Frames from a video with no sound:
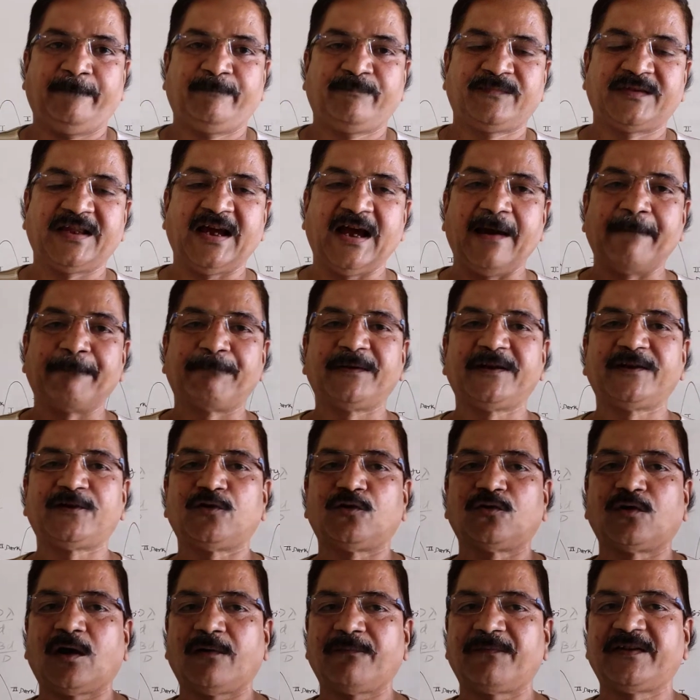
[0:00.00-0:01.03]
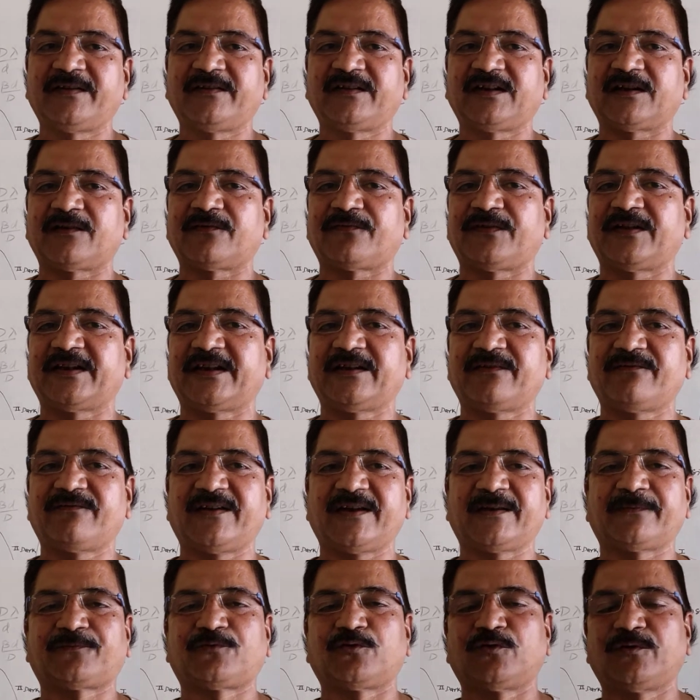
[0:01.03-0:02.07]
The amplitude of interfering
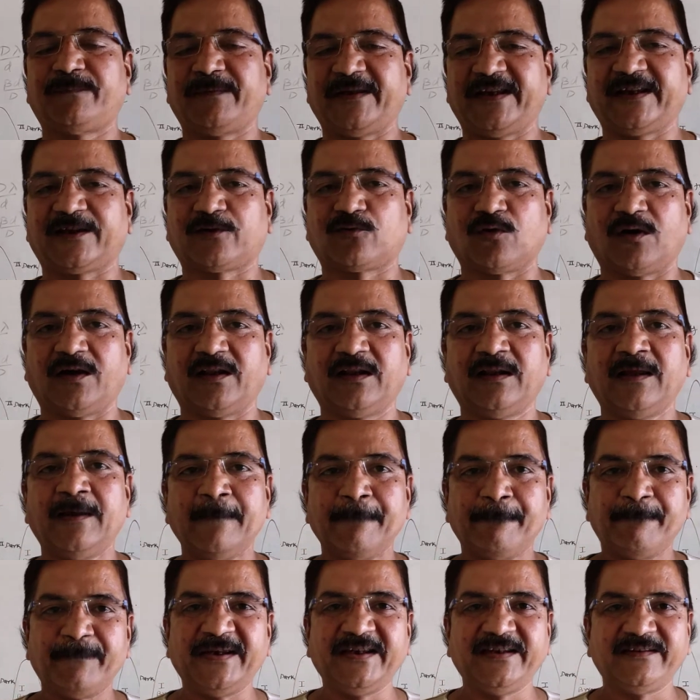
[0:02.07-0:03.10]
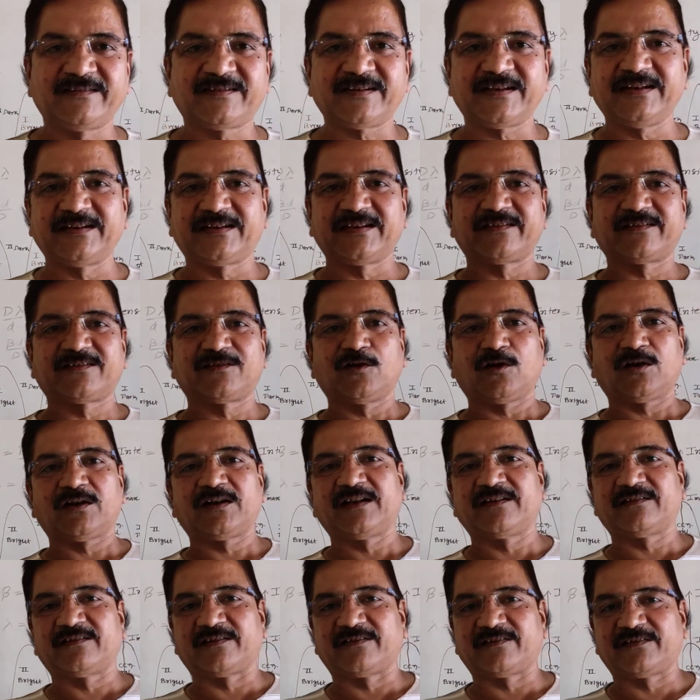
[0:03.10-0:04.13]
waves should be equal means it is not
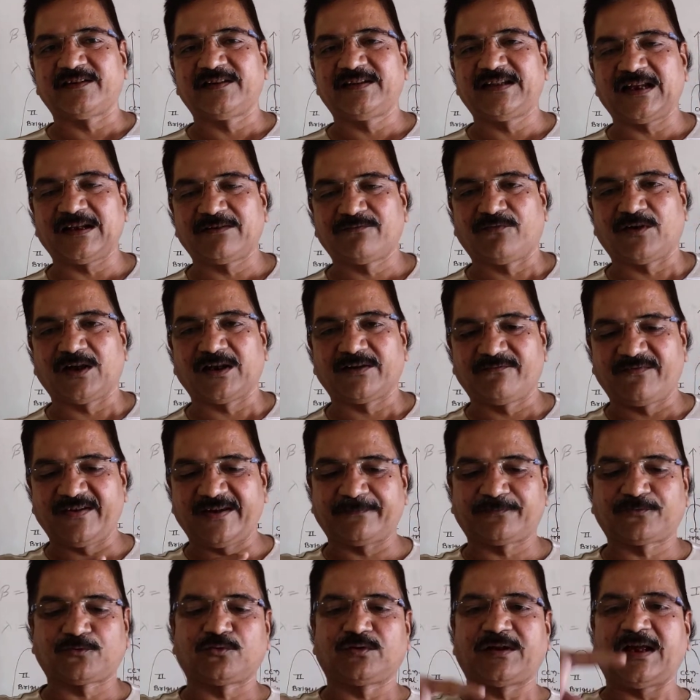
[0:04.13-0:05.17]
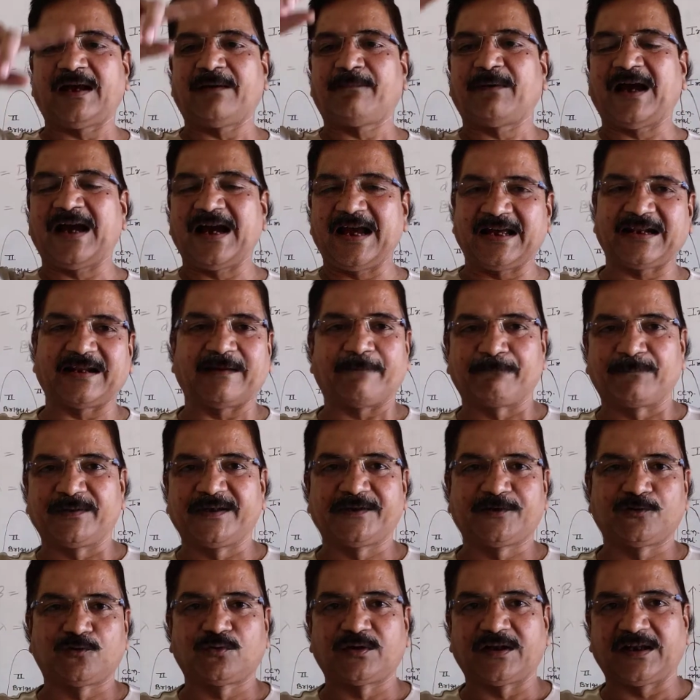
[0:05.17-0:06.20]
necessary that one wave should have higher
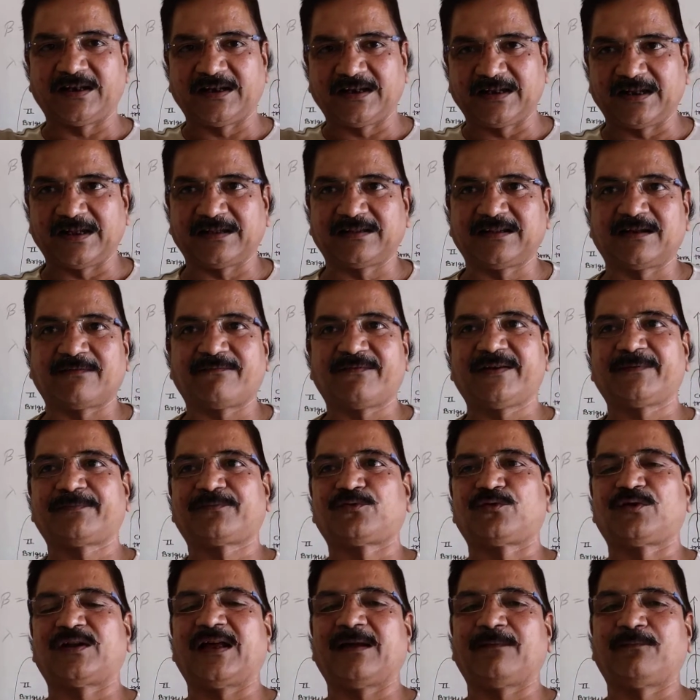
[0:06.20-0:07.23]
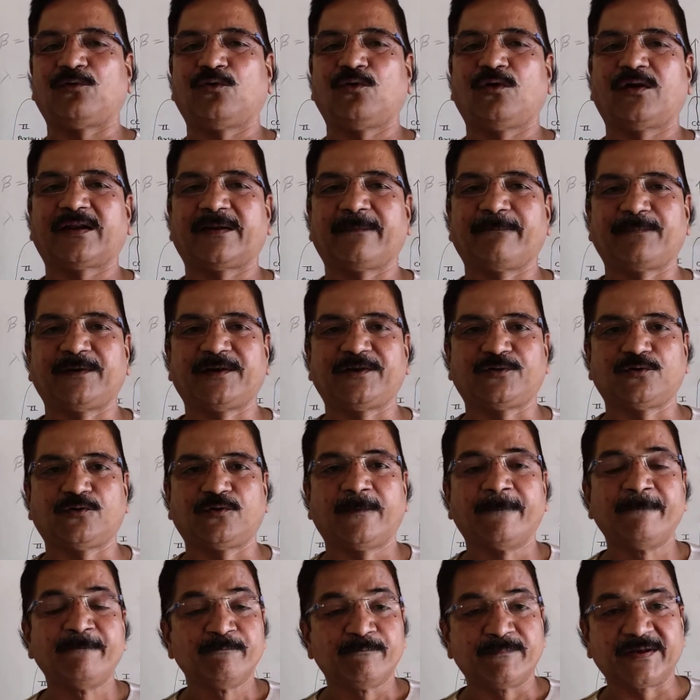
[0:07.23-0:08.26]
amplitude and another wave should have lower
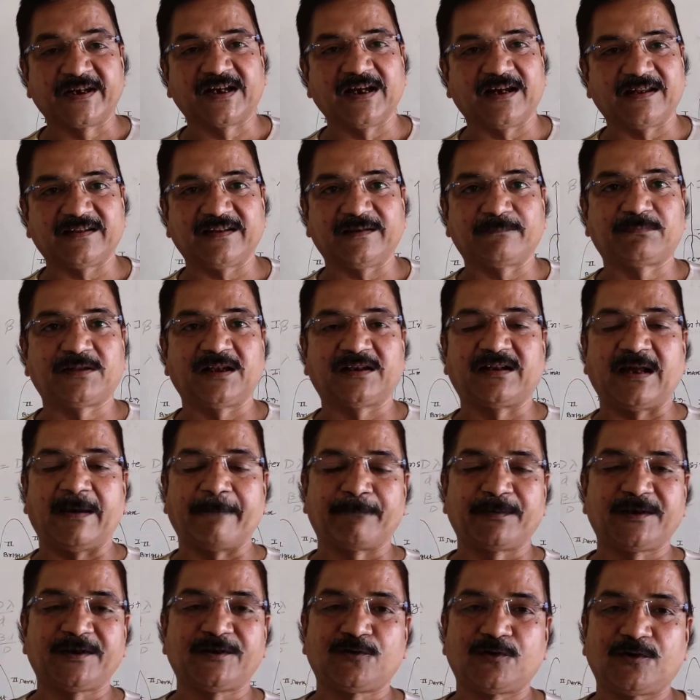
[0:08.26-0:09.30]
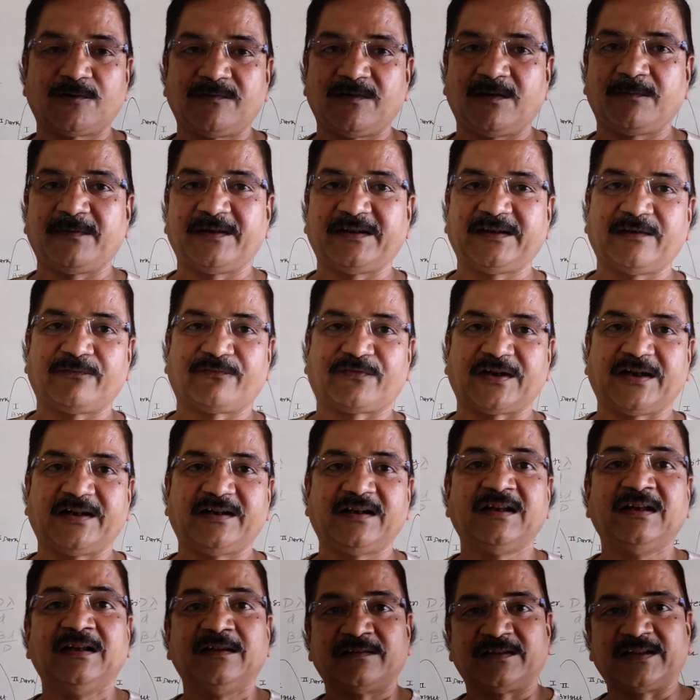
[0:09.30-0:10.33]
amplitude, because if the amplitude will be
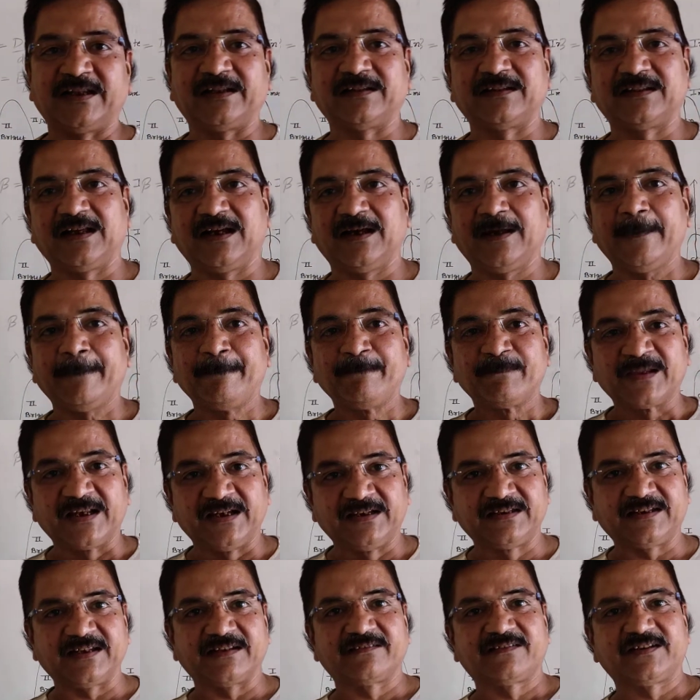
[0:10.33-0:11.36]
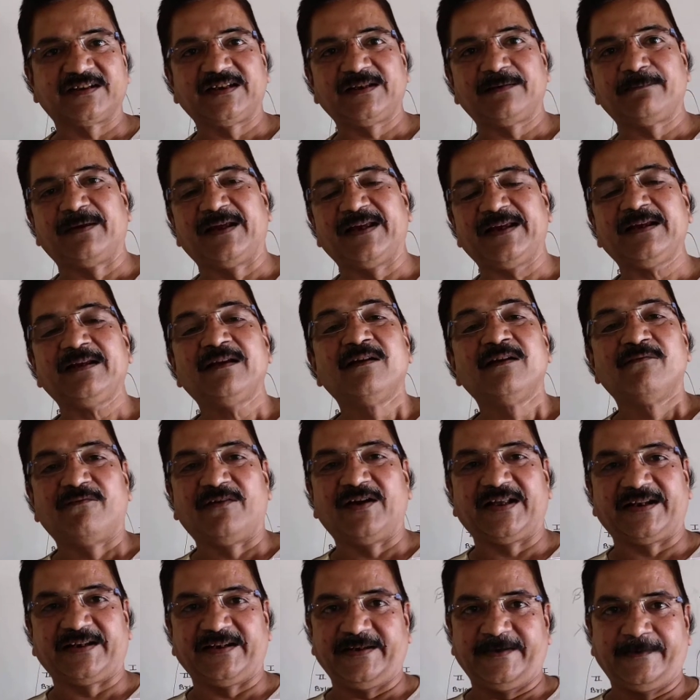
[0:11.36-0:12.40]
different then the intensity may
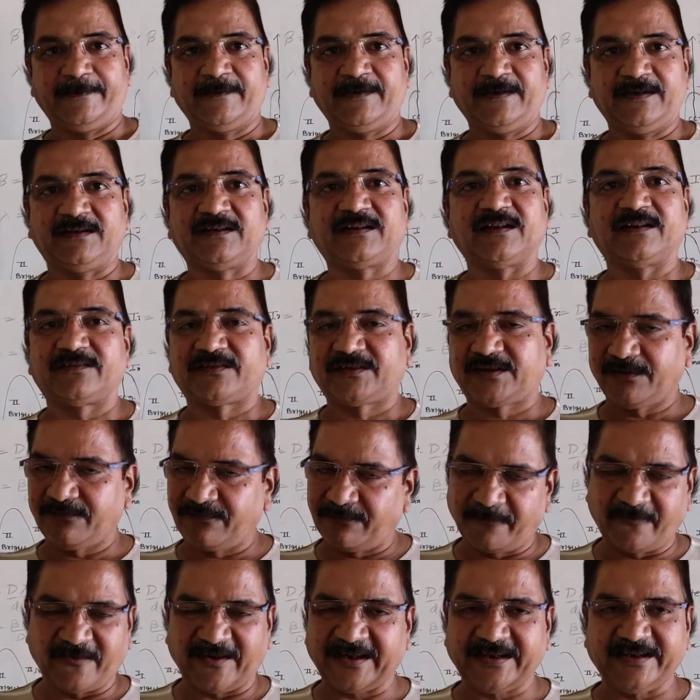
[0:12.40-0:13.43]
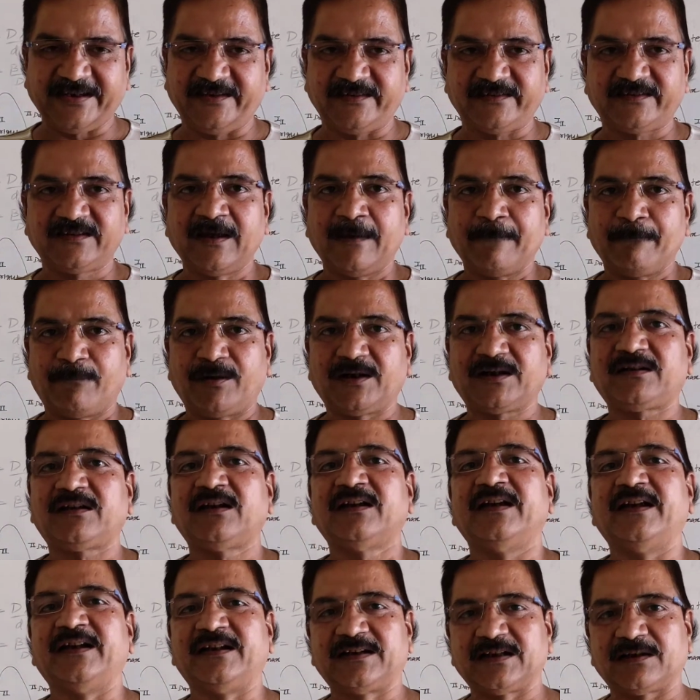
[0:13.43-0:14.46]
vary. Intensity varies but
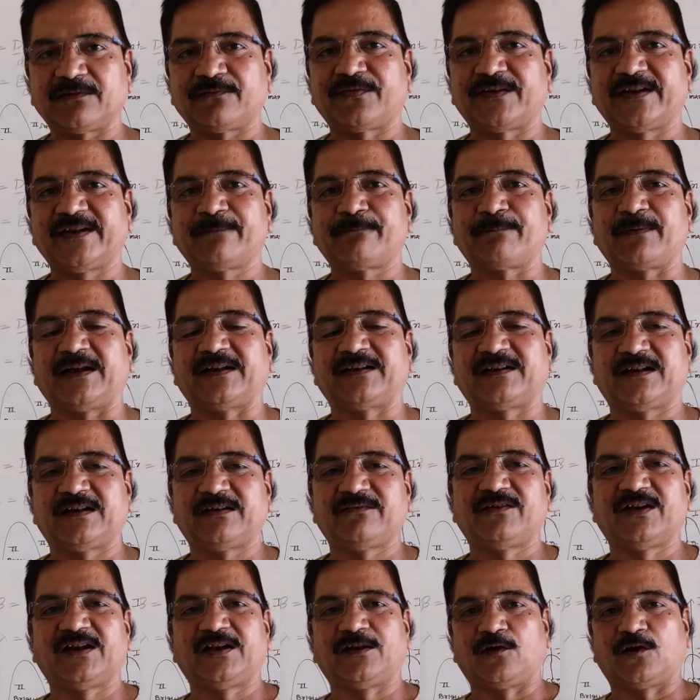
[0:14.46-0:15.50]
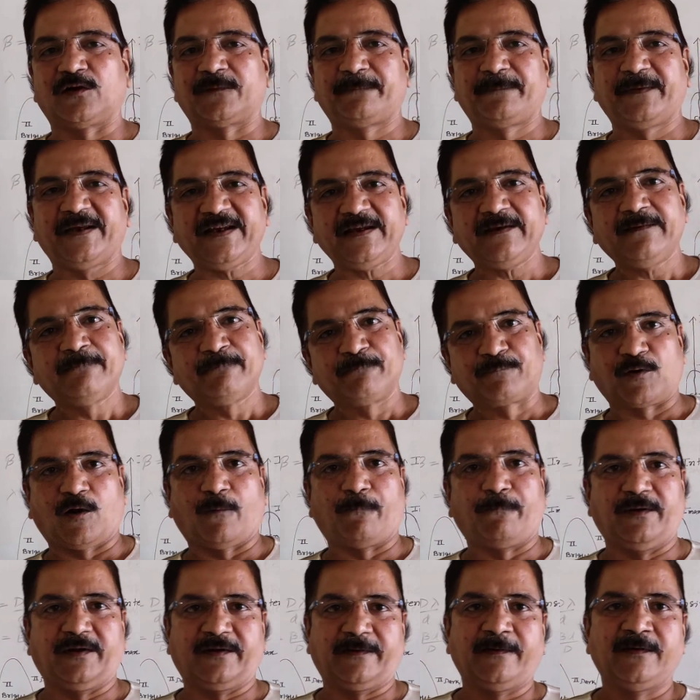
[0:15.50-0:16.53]
interfering pattern will not be
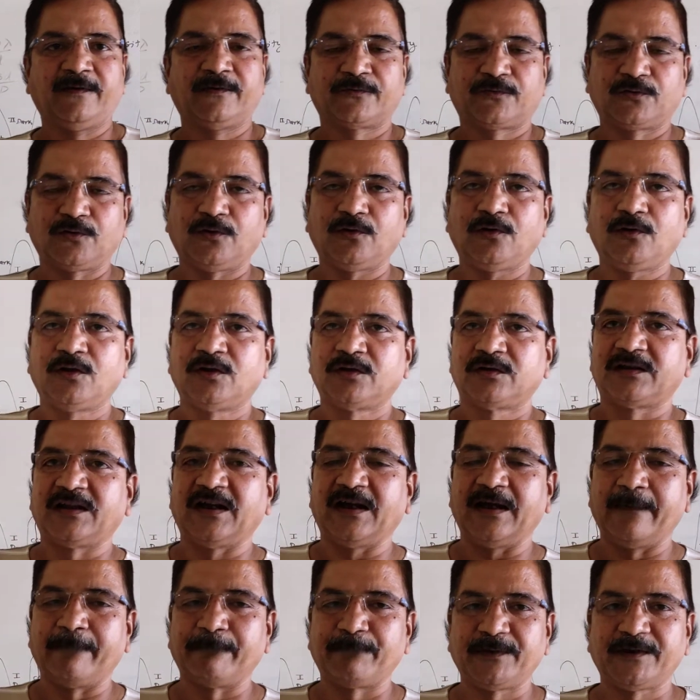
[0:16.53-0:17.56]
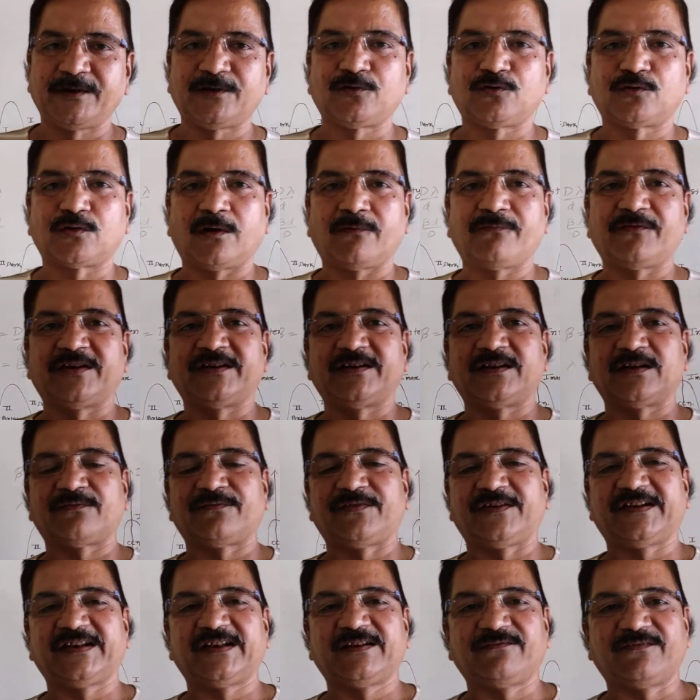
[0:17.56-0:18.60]
proper. So the amplitude of
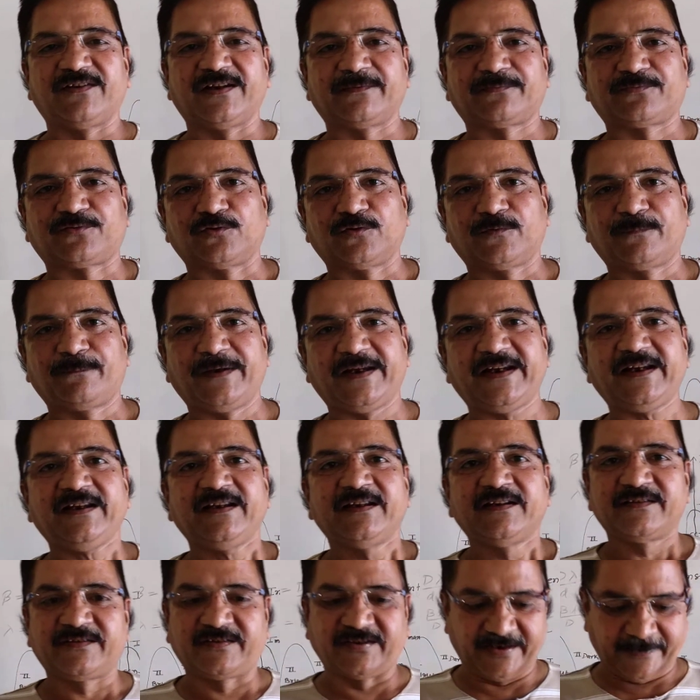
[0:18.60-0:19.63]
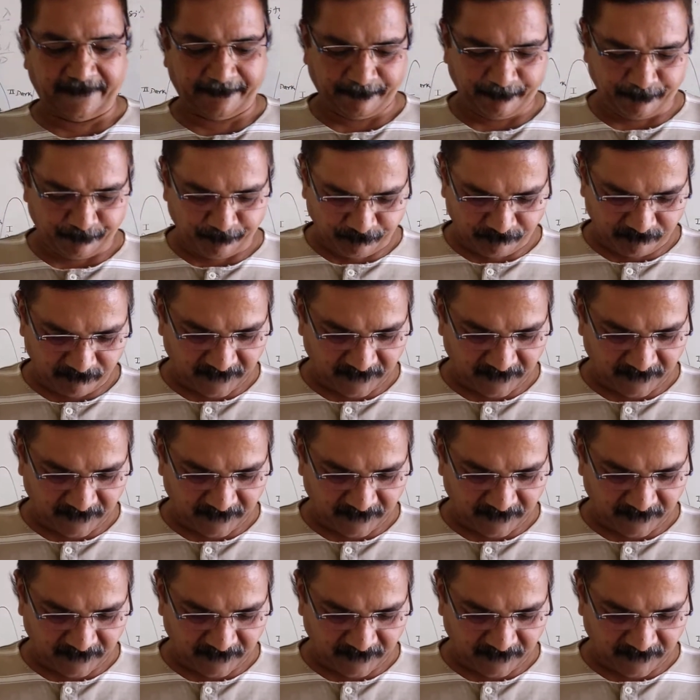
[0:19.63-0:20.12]
interfering waves should be same.